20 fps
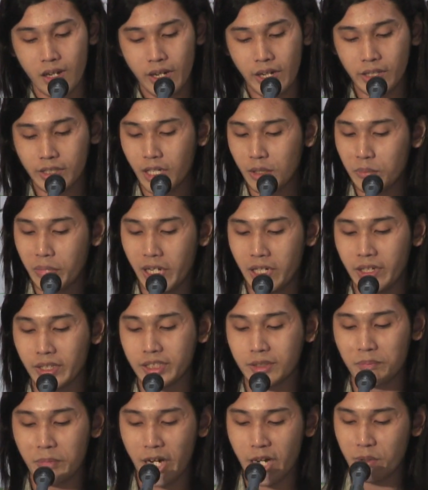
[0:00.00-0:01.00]
It can be an
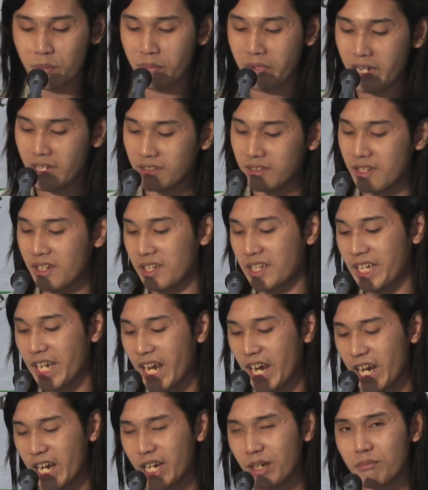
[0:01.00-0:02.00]
experiment, a
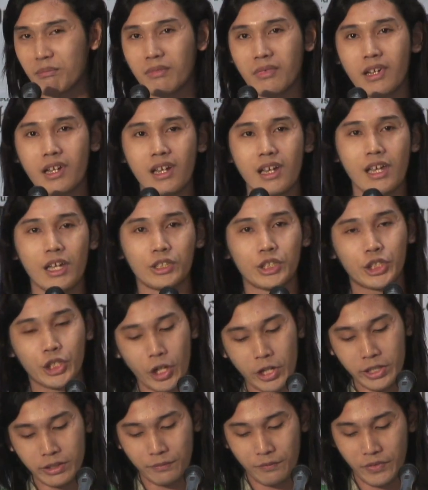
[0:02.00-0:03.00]
game,
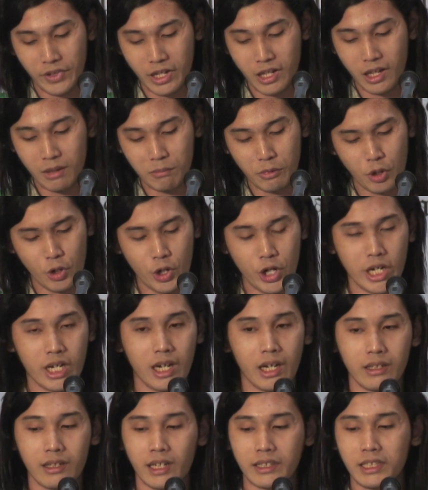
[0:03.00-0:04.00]
short film, or
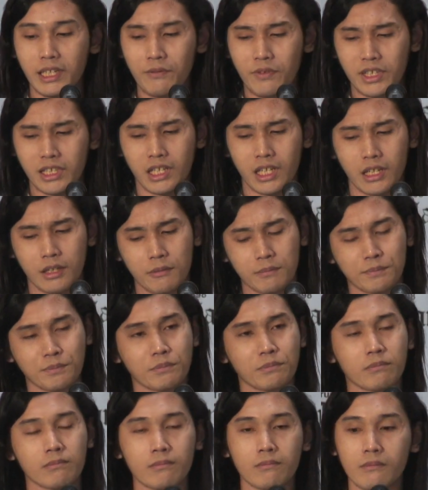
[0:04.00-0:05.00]
an activity.
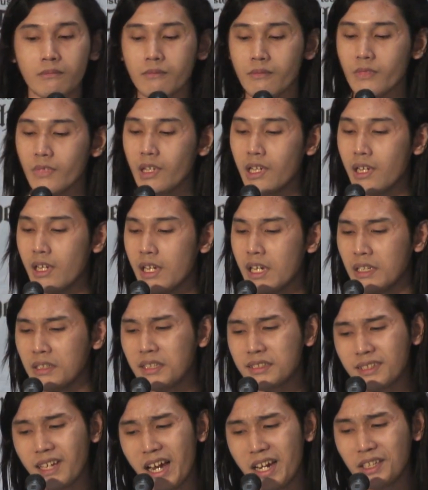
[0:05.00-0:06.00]

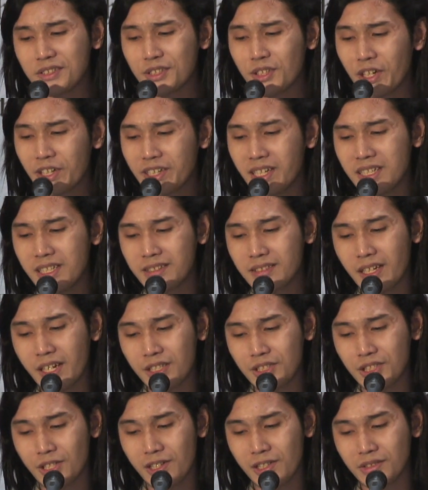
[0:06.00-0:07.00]
The science
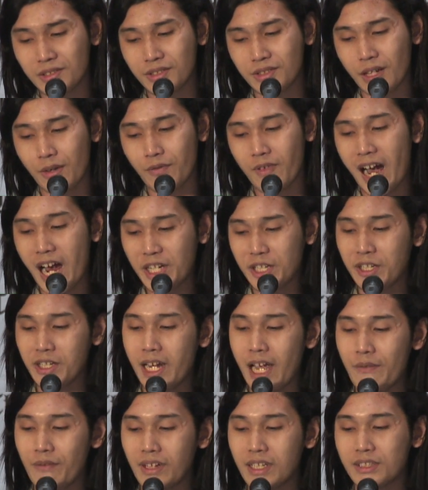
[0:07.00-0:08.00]
organizations of higher
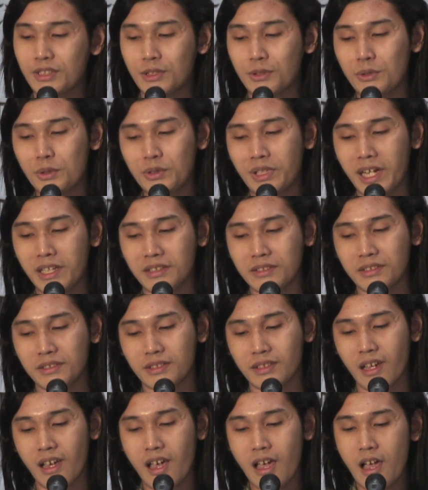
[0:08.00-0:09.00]
level
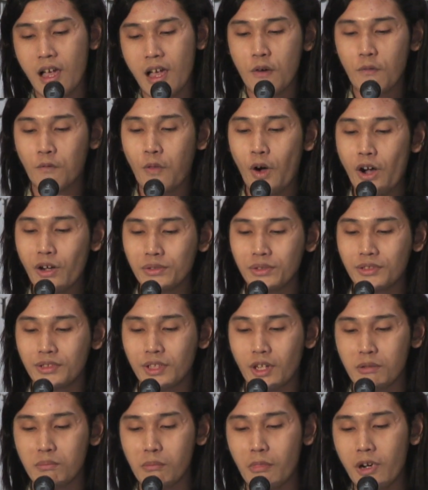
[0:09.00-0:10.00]
students
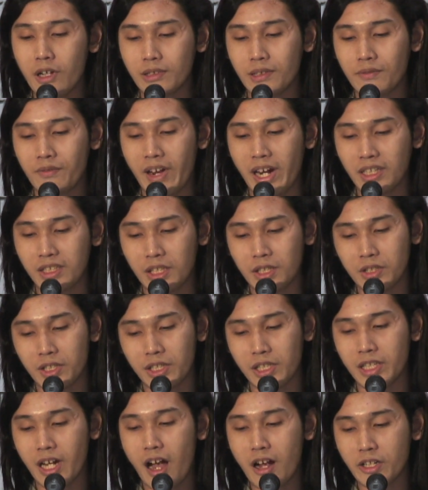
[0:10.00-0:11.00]
focus on motivating
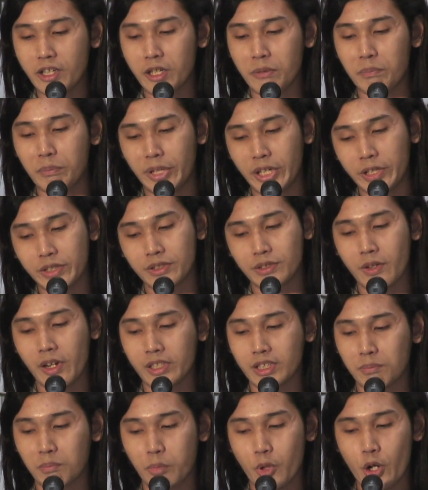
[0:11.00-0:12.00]
their younger peers to
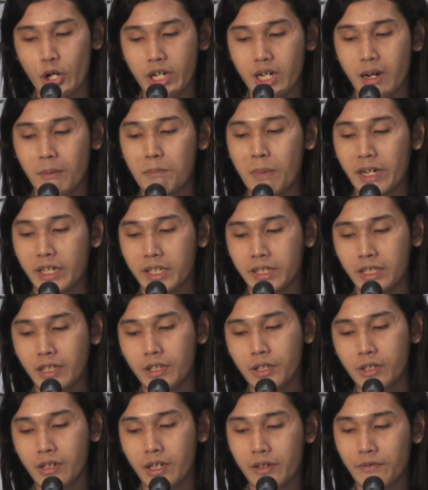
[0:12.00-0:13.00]
explore a
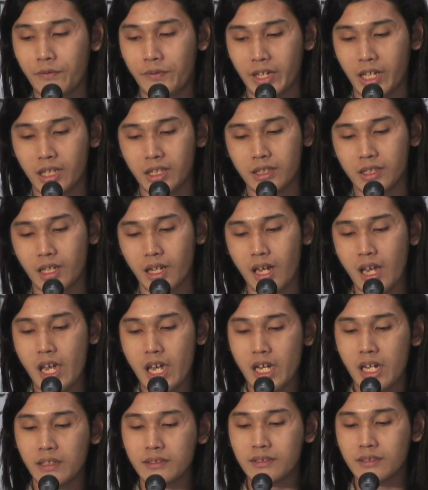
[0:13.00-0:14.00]
particular field
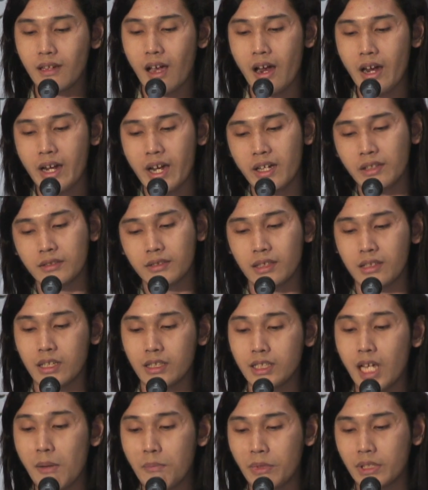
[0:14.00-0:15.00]
in science and
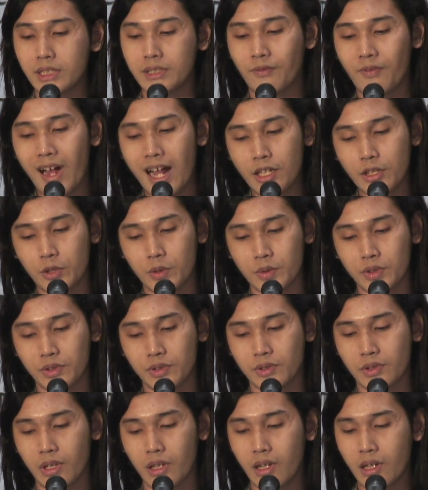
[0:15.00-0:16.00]
adopt its
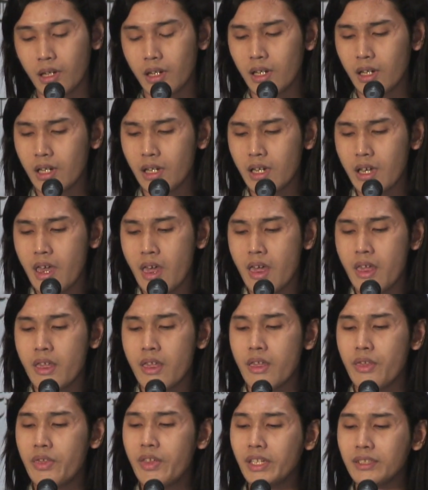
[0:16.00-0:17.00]
values.
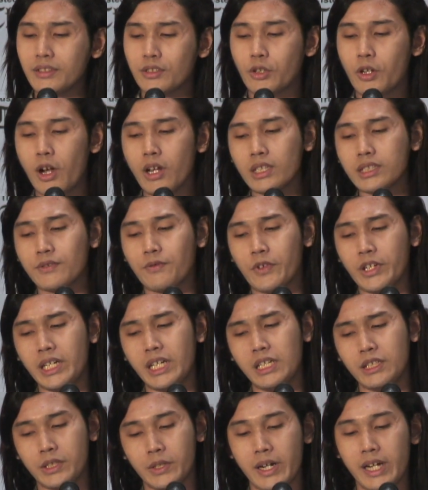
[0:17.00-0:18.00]
This calls for
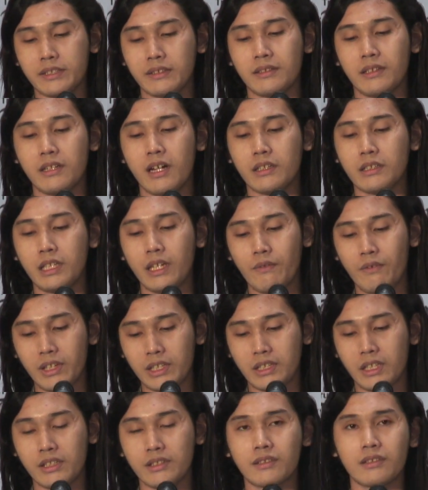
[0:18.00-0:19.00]
interesting
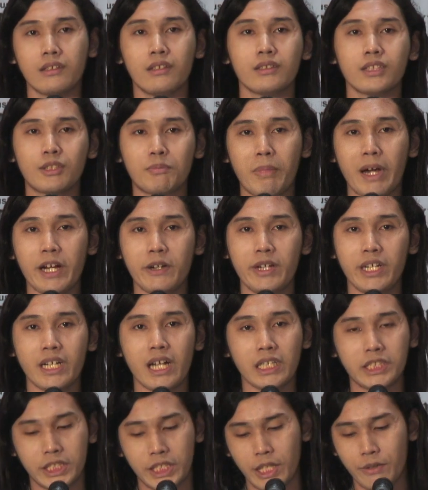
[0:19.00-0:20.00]
activities and inspiring
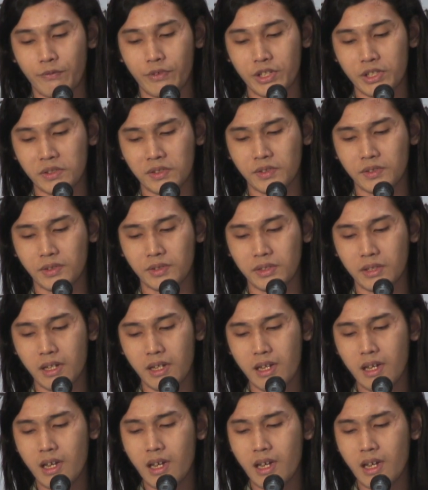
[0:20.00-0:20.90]
achievers.